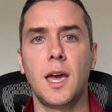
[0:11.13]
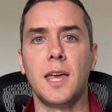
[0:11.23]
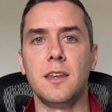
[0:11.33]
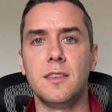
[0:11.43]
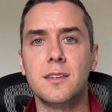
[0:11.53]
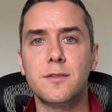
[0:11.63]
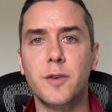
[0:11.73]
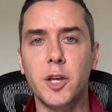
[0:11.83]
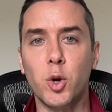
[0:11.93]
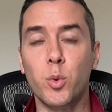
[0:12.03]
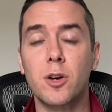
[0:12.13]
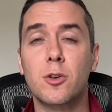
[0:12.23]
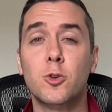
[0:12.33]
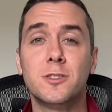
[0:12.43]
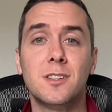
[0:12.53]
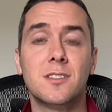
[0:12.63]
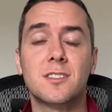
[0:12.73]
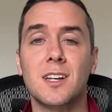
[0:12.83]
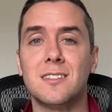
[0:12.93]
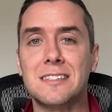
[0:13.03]
And in this video, we are going to
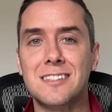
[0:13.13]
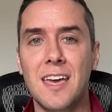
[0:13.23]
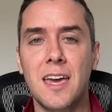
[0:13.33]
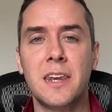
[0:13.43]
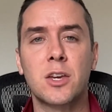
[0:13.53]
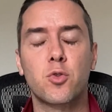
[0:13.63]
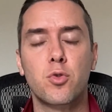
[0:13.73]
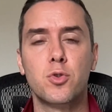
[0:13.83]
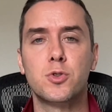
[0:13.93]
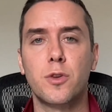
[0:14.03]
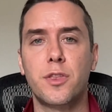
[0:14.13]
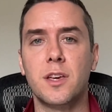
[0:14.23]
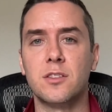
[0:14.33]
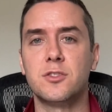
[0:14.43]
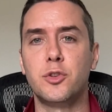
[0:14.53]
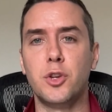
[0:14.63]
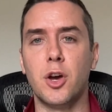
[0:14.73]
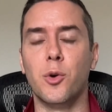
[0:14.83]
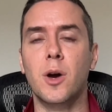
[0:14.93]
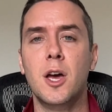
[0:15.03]
discuss 10 crucial things to
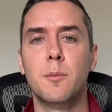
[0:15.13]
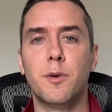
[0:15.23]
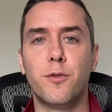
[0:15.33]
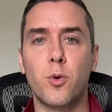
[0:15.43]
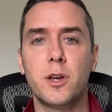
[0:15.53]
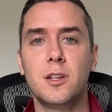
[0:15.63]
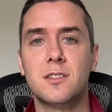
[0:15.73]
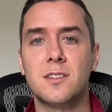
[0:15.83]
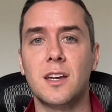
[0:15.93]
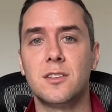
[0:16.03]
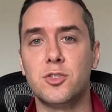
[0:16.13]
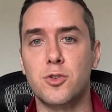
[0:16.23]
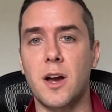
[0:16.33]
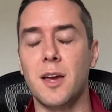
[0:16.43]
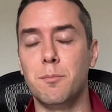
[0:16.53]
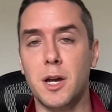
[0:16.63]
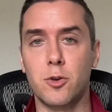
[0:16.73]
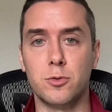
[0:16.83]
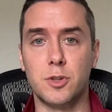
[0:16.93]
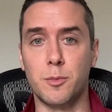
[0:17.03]
know before you decide to try
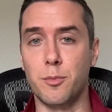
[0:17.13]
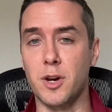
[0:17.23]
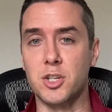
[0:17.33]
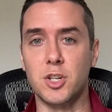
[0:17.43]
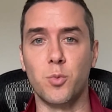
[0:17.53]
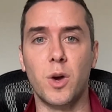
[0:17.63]
microdermabrasion,